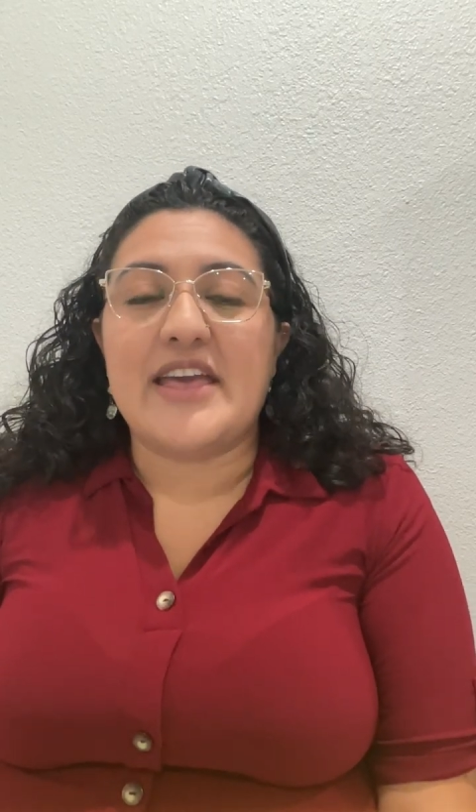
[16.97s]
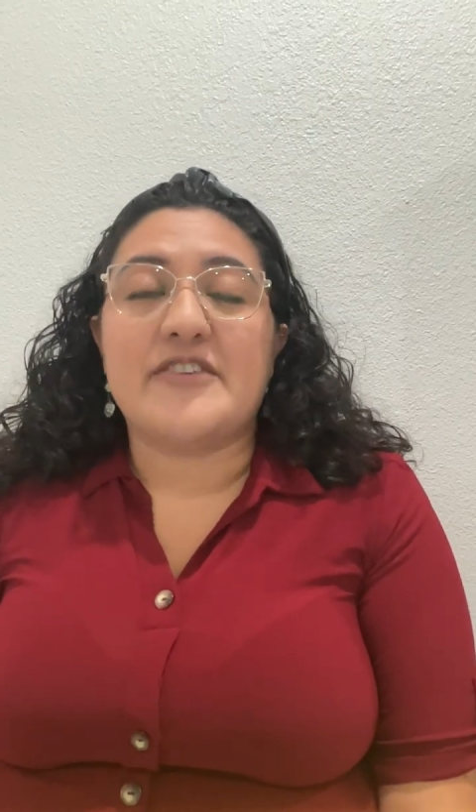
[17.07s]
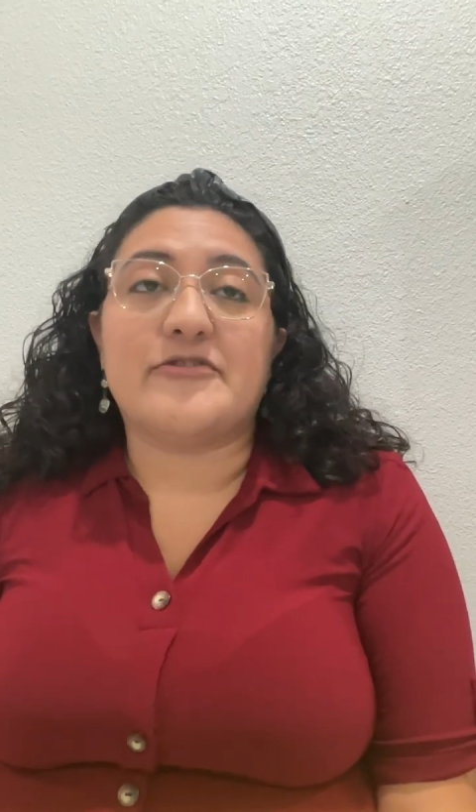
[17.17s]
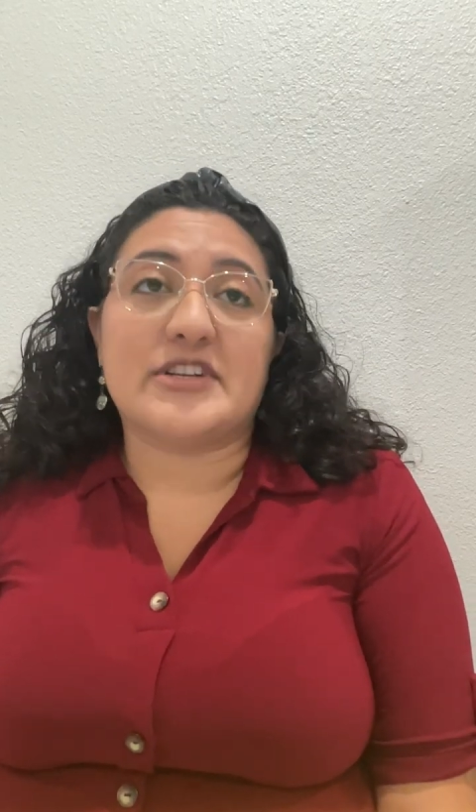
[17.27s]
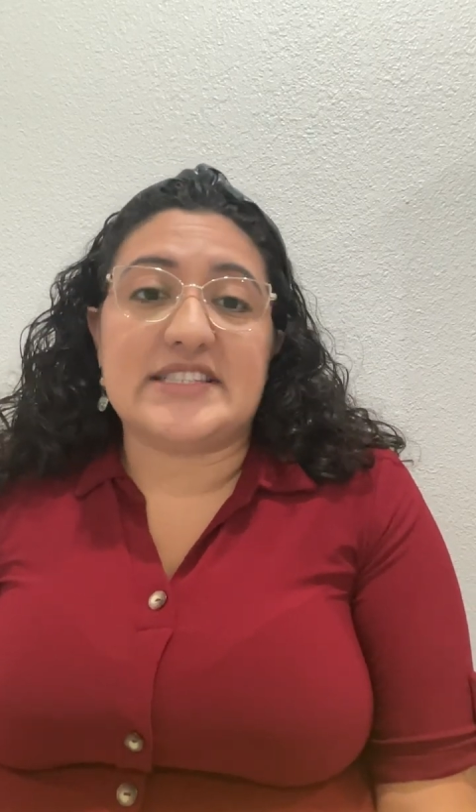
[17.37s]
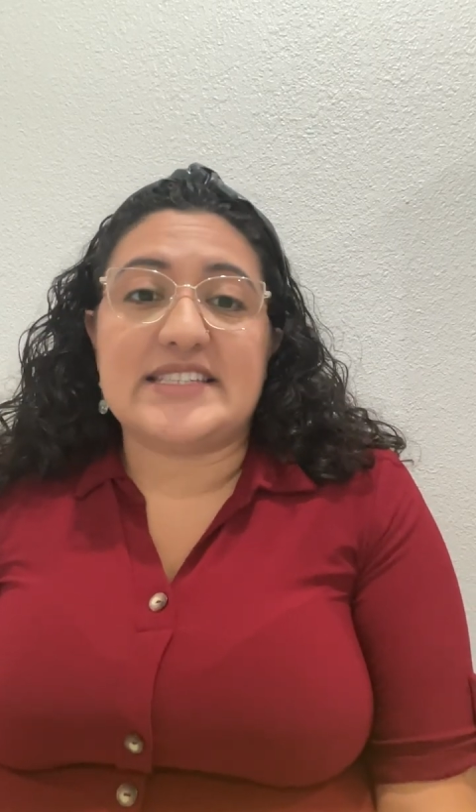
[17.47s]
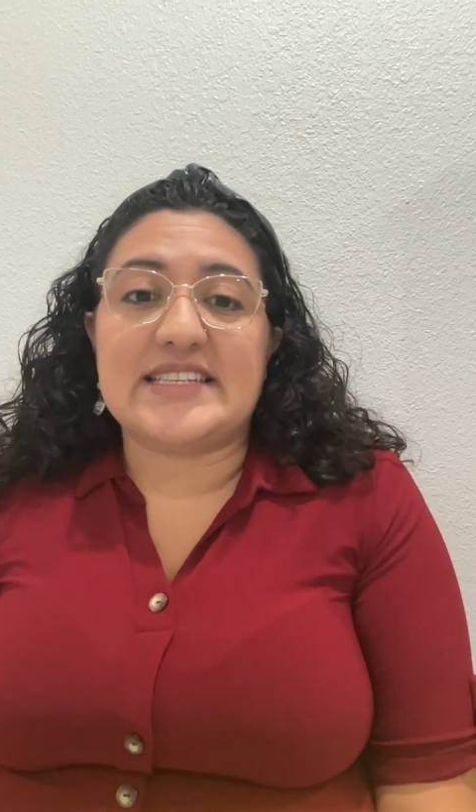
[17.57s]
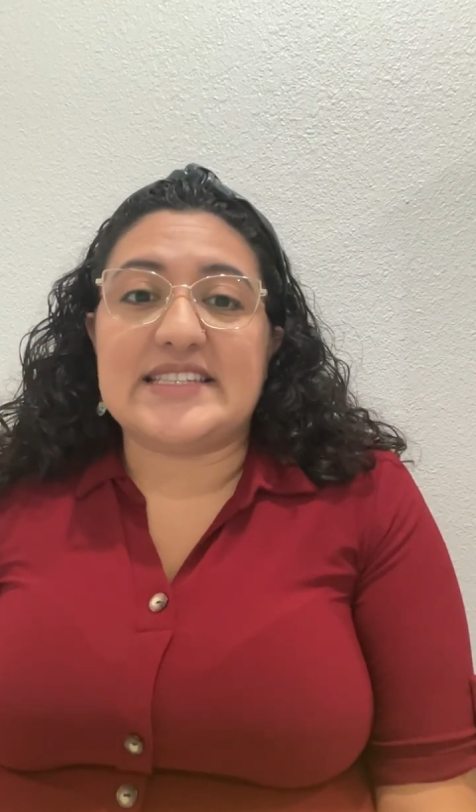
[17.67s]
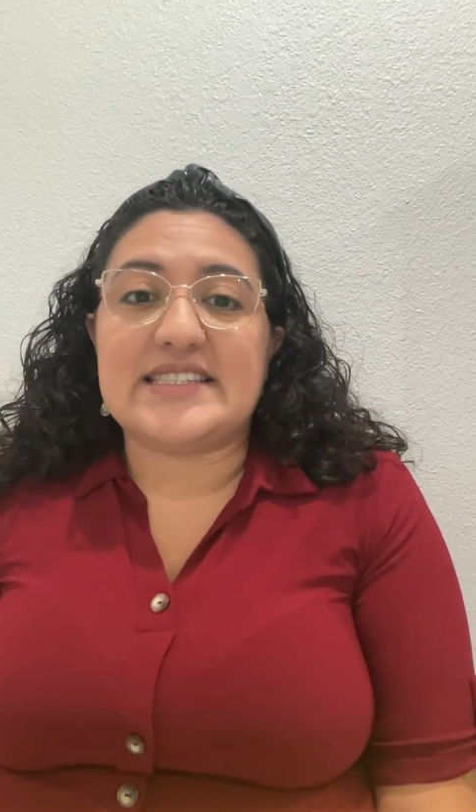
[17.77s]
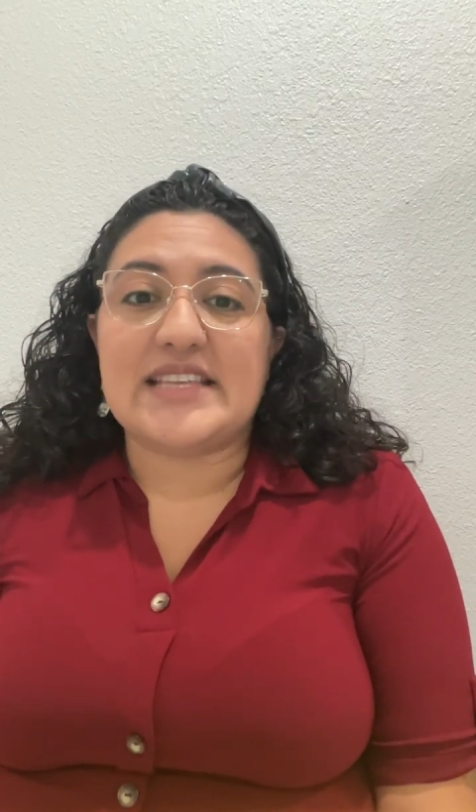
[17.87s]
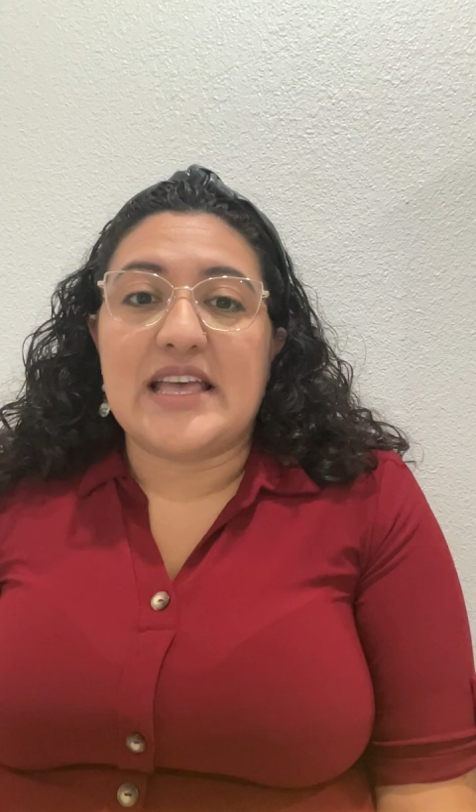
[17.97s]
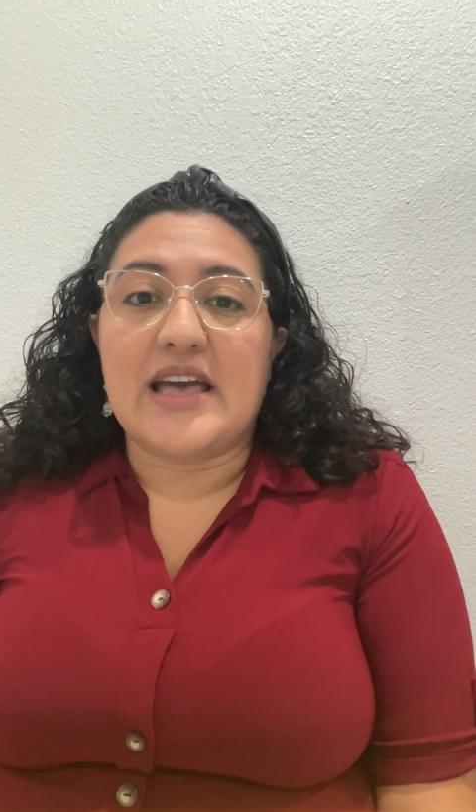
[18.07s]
For instance,